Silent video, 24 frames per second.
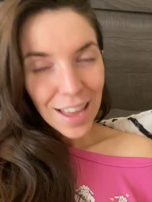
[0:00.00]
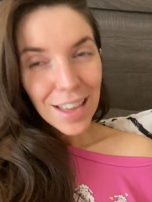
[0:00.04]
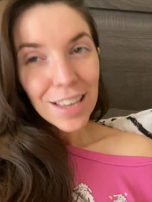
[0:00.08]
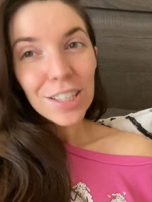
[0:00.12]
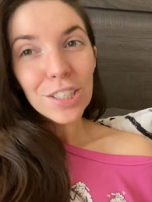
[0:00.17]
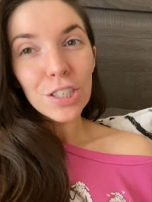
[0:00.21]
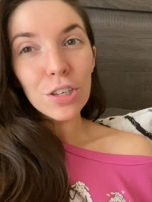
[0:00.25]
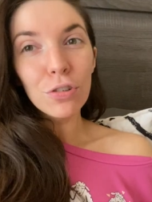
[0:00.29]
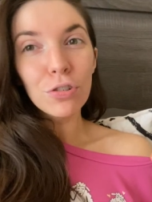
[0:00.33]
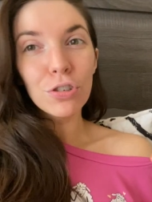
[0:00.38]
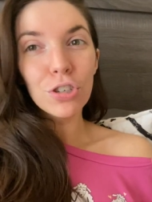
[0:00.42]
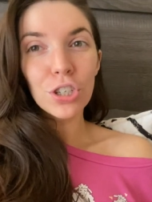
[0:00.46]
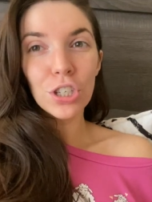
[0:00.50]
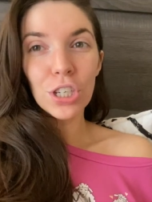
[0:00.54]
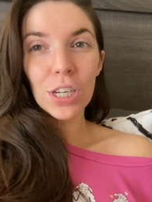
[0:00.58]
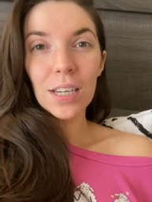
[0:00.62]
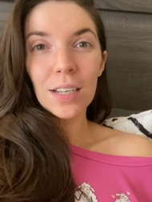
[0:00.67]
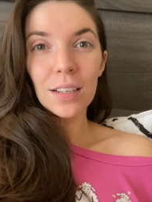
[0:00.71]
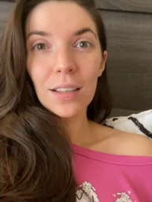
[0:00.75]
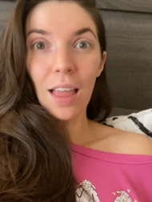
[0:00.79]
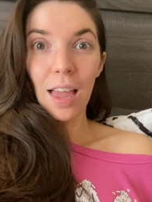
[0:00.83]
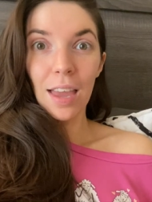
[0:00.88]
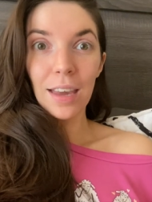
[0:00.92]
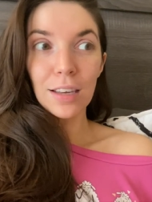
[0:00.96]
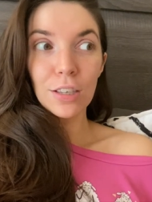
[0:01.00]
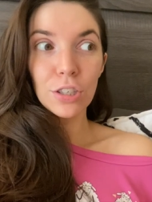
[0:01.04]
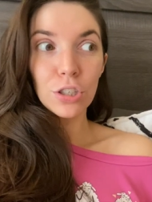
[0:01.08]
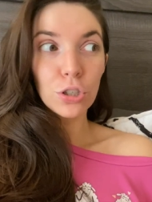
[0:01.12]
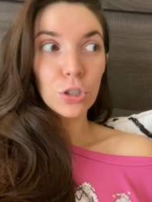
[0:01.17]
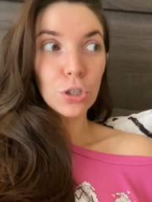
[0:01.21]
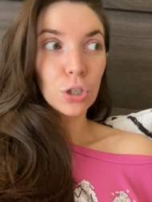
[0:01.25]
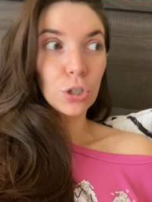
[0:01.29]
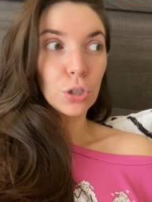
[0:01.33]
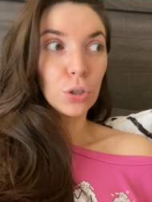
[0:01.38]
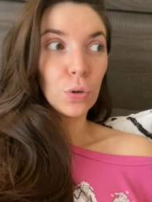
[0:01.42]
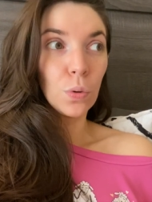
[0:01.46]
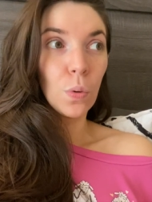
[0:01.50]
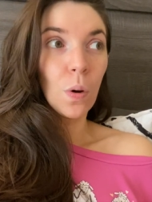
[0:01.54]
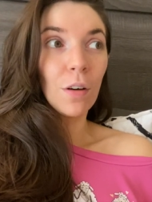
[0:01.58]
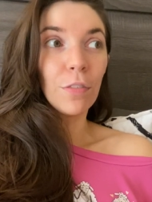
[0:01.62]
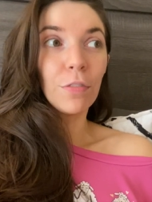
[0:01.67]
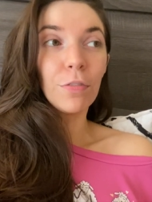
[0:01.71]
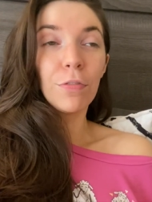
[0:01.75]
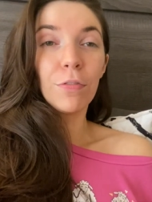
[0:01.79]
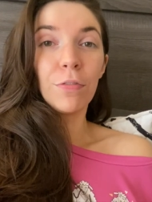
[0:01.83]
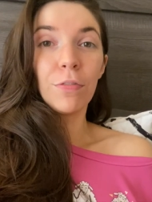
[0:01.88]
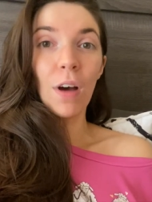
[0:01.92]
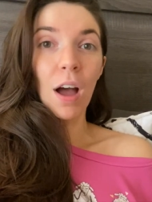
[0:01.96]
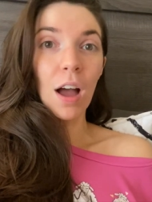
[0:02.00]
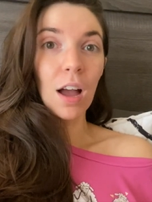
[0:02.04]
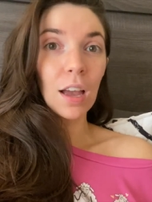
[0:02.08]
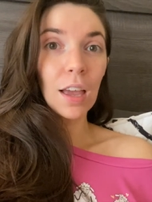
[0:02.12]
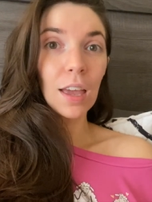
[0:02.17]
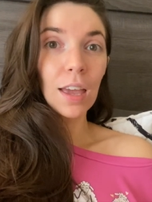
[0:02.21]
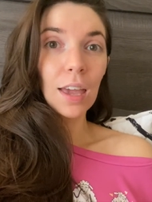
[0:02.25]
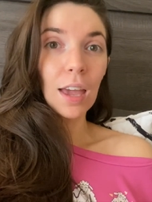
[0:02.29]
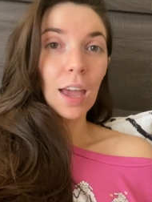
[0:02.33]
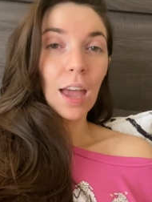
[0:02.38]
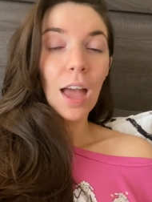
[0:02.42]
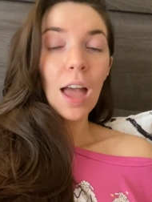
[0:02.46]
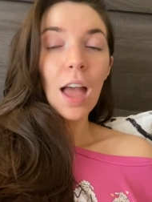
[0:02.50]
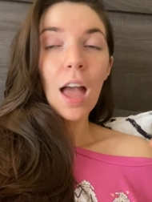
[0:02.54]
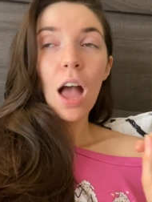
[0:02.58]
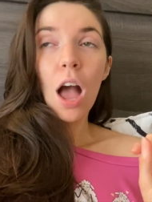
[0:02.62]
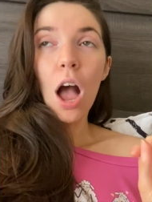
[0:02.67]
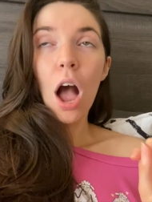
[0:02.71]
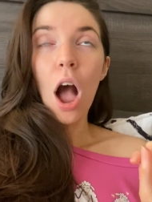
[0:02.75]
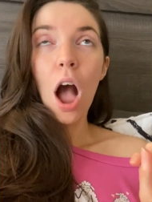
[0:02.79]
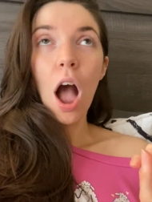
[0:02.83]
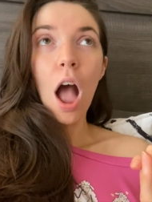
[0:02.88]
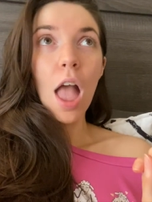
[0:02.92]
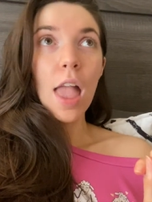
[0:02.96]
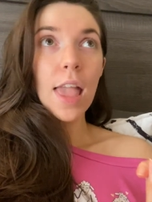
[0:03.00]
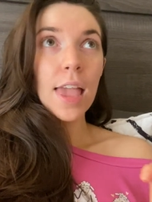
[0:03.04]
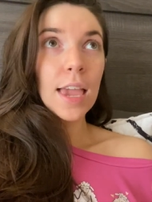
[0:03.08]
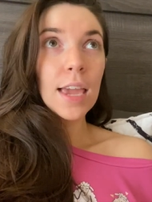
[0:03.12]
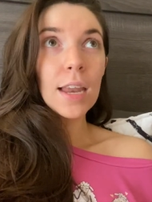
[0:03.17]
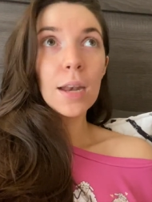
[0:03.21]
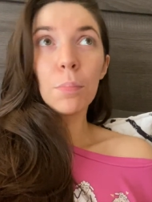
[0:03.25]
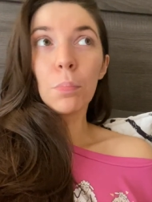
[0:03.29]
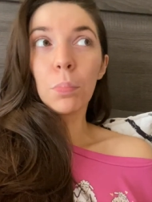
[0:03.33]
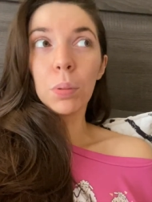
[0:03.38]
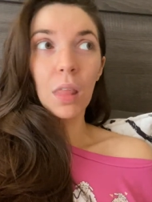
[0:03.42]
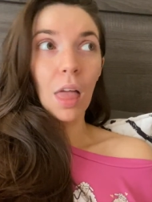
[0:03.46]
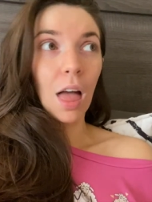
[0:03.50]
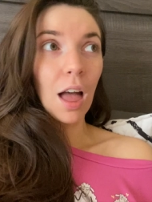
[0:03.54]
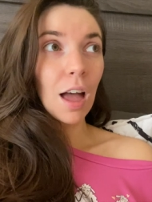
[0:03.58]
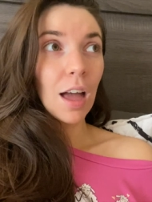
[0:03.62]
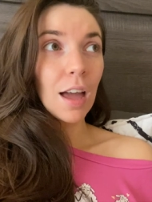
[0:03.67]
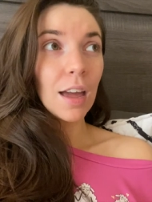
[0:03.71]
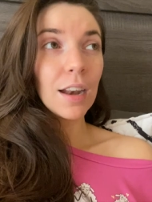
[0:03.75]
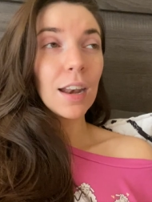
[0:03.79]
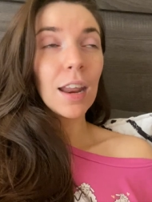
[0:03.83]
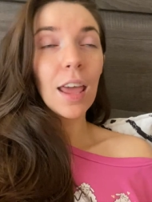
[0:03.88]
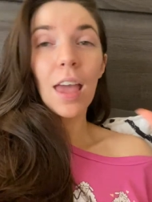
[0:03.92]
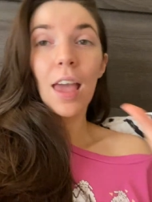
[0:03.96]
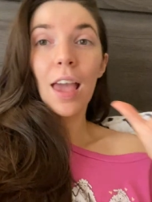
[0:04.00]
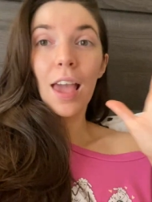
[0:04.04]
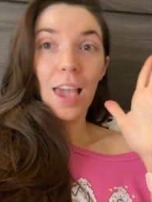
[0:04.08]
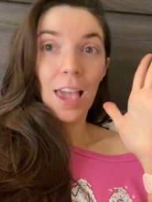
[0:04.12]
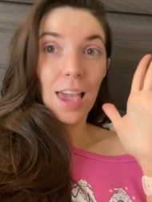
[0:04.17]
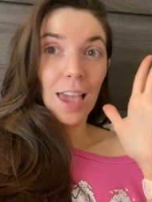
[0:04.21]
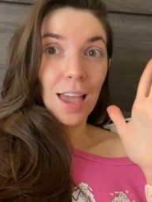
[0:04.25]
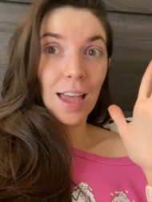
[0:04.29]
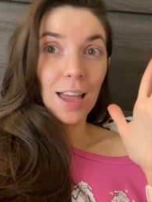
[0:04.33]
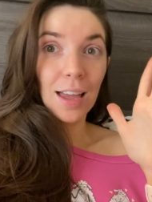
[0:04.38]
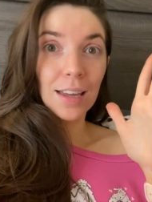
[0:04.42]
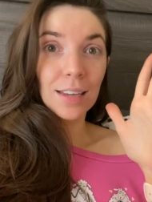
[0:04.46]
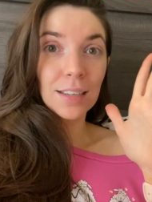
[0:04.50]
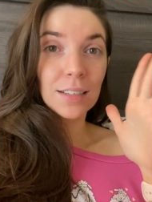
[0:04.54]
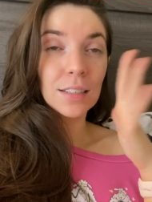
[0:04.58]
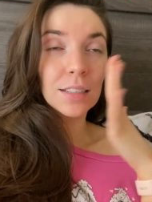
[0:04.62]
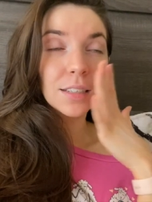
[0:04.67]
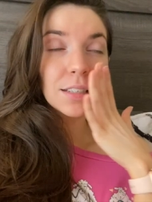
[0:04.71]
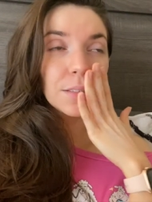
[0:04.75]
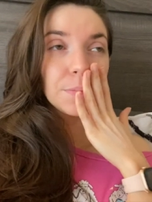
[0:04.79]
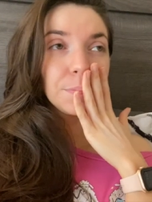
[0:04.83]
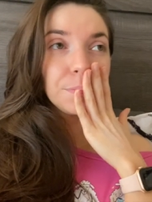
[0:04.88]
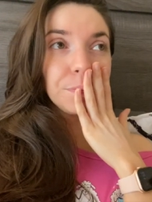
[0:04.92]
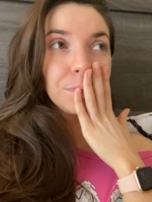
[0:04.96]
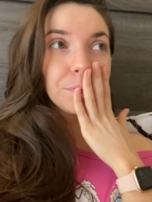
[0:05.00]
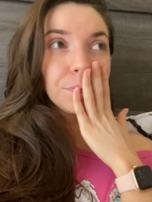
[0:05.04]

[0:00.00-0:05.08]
So she likes to fuck in blood, and